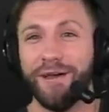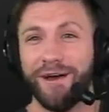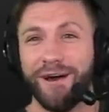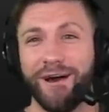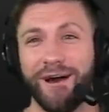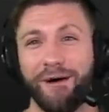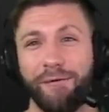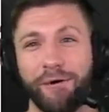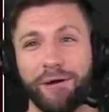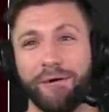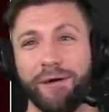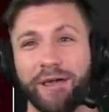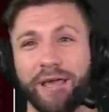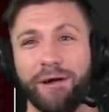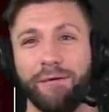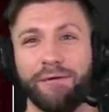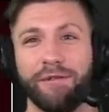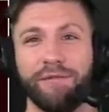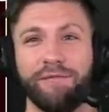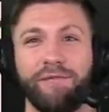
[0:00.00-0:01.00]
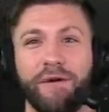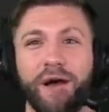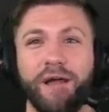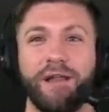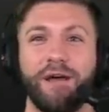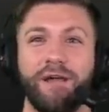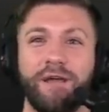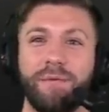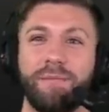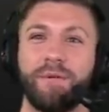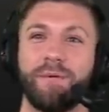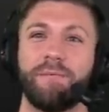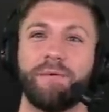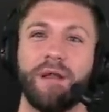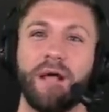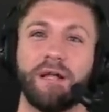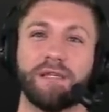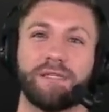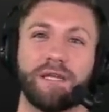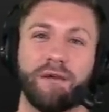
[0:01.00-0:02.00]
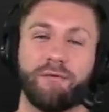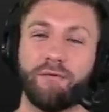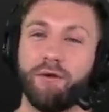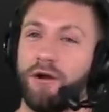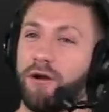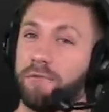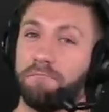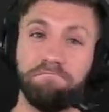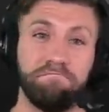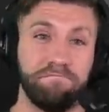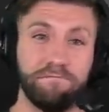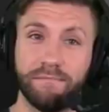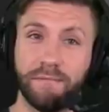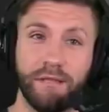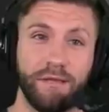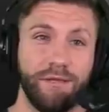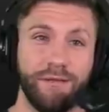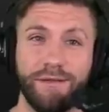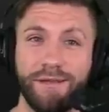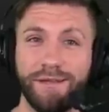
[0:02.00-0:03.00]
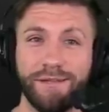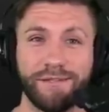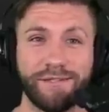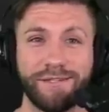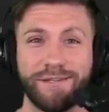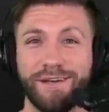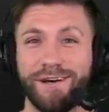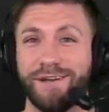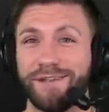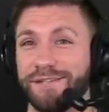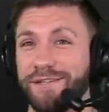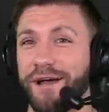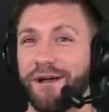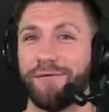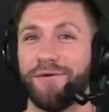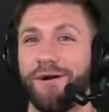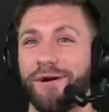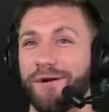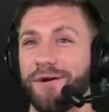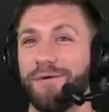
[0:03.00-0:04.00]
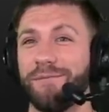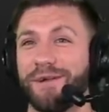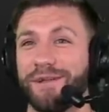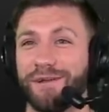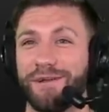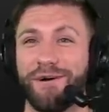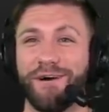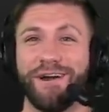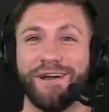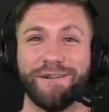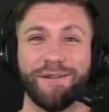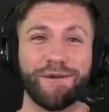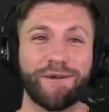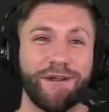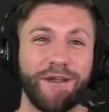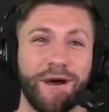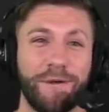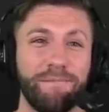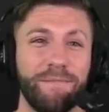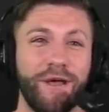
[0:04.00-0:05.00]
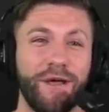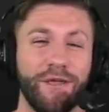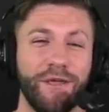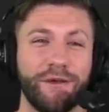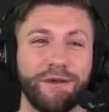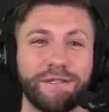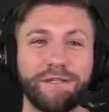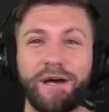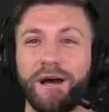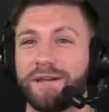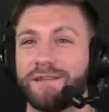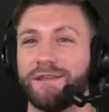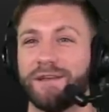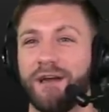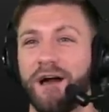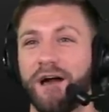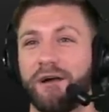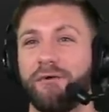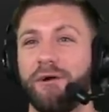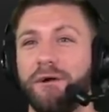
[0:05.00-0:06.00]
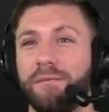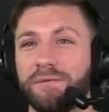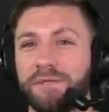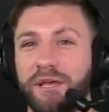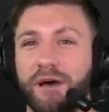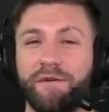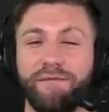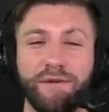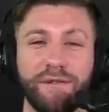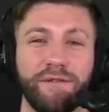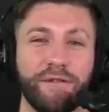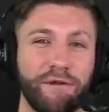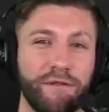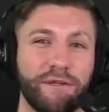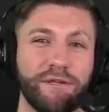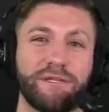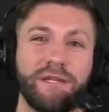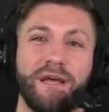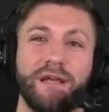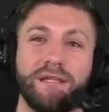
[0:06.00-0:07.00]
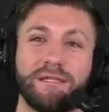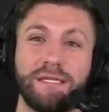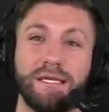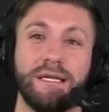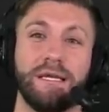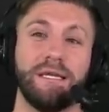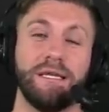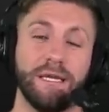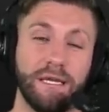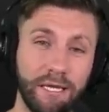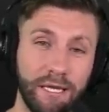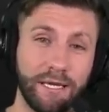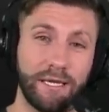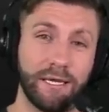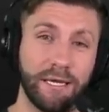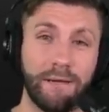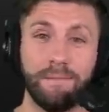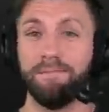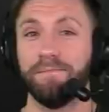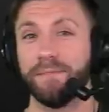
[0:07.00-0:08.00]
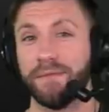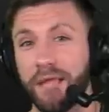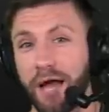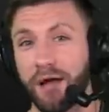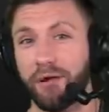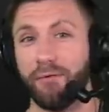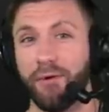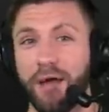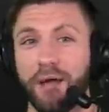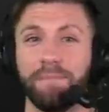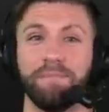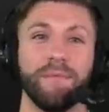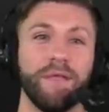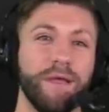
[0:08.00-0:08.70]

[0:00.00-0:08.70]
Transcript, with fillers: Uh, what do I get when you find out you've been pronouncing it wrong? It's uh, it's not wrong, homie. Go ahead, look it up. You can talk to Gakwe himself. He literally said it's unique Gakwe.